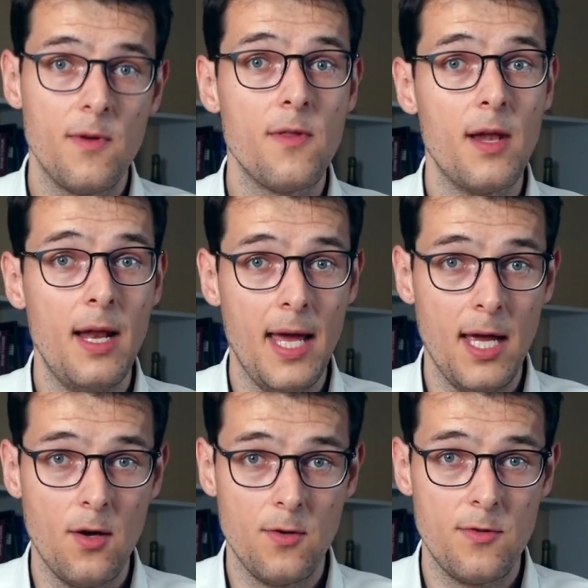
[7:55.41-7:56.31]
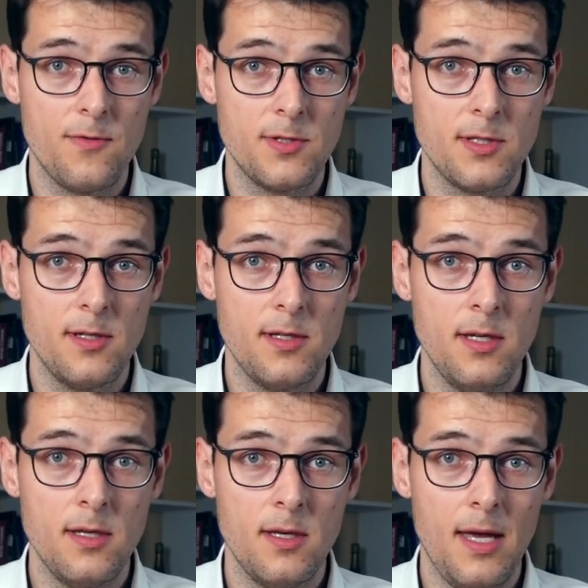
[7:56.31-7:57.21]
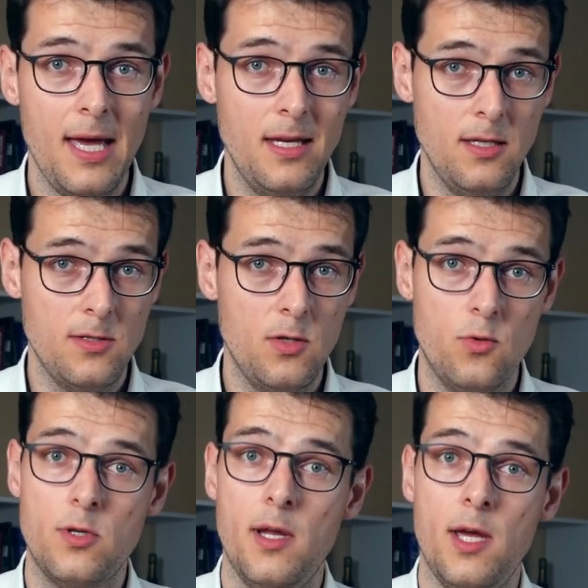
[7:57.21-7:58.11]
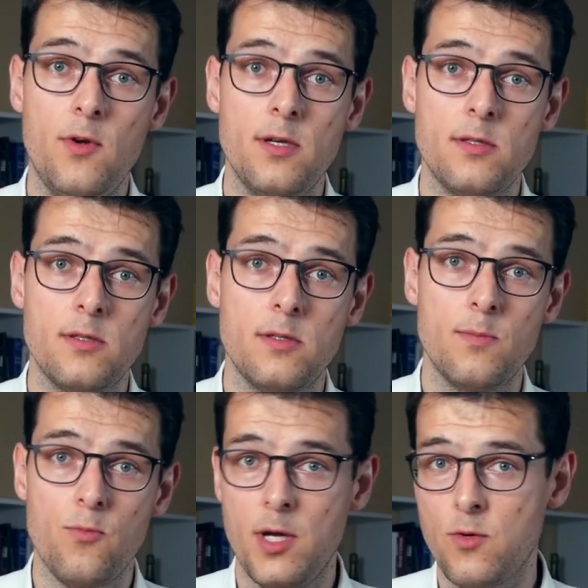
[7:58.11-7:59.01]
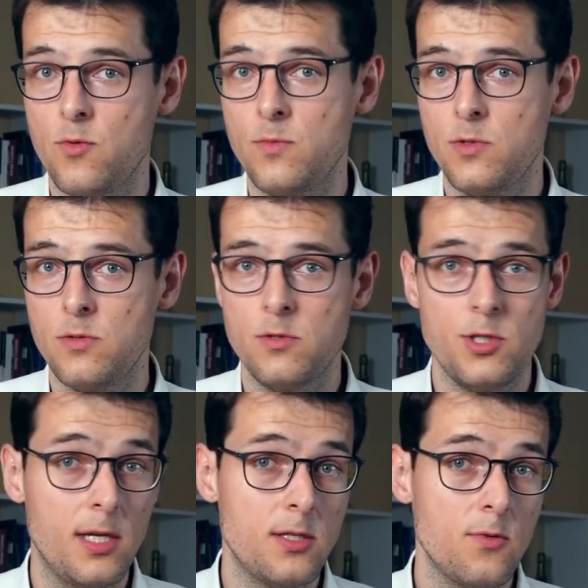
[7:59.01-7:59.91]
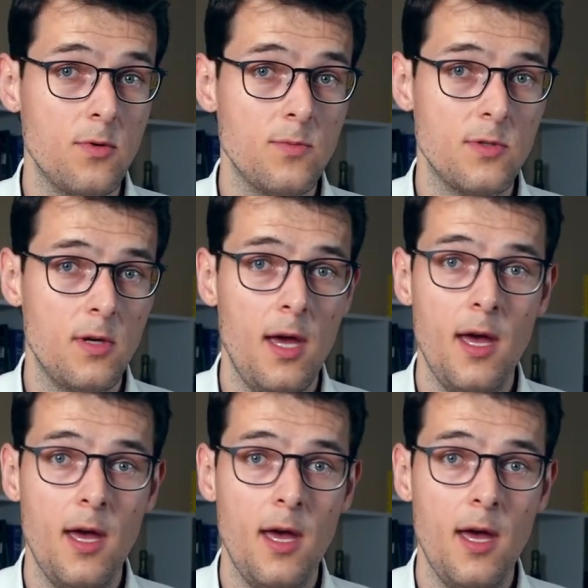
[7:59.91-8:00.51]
the layout of the facility, any social areas, break rooms, changing rooms,